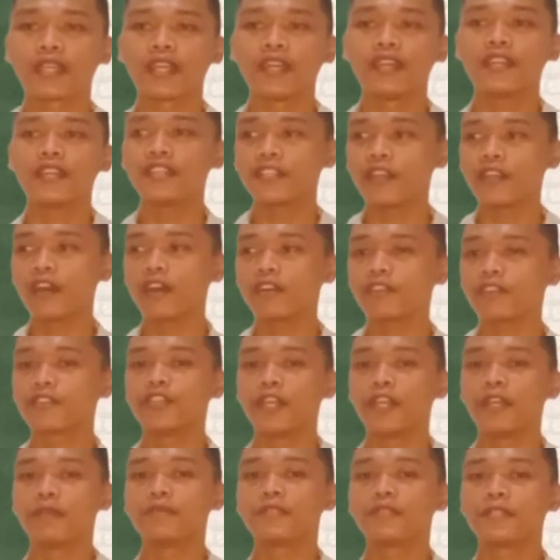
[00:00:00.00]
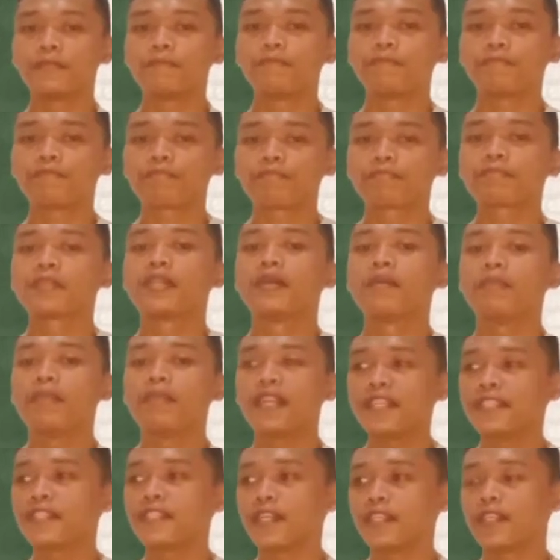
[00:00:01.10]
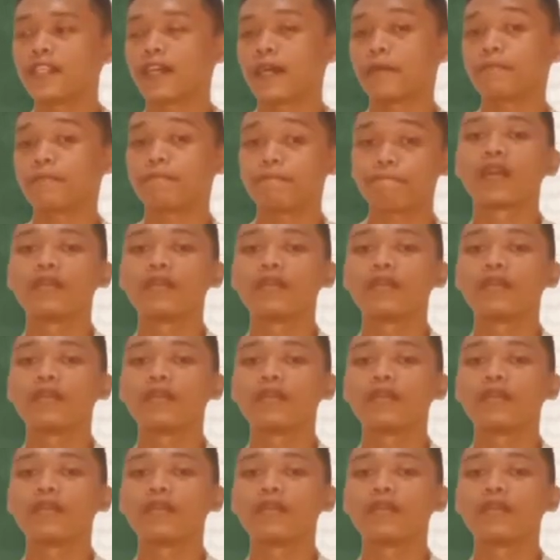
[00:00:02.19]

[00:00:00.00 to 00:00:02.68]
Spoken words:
Yes, out, James. Please stand up.